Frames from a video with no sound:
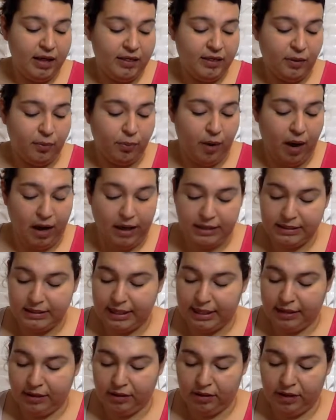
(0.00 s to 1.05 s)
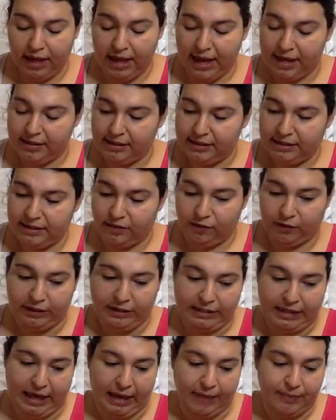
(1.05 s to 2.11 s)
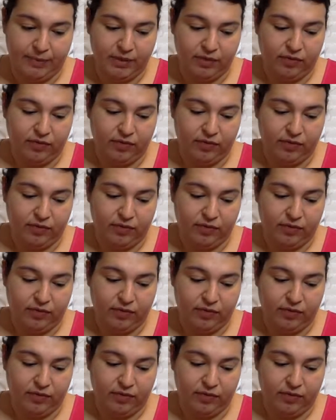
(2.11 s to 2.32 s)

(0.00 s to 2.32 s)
The rock cycle and the different types